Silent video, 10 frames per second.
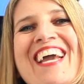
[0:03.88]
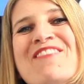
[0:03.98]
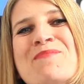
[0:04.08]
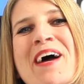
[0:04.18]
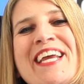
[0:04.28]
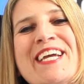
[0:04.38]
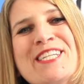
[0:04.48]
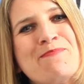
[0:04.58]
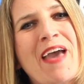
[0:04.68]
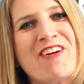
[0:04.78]
Hey everybody,
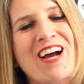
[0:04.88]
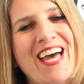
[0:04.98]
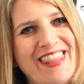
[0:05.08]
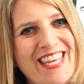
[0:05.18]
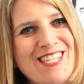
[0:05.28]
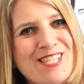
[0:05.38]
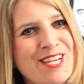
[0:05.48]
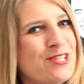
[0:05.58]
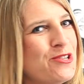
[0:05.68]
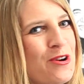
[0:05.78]
it's Mara, and this
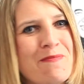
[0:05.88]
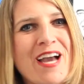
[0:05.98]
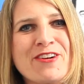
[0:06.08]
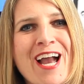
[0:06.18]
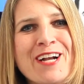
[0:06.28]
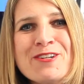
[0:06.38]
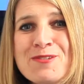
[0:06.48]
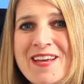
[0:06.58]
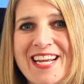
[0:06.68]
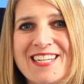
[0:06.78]
is your MatterHackers
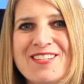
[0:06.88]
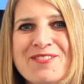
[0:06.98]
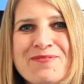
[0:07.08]
Minute.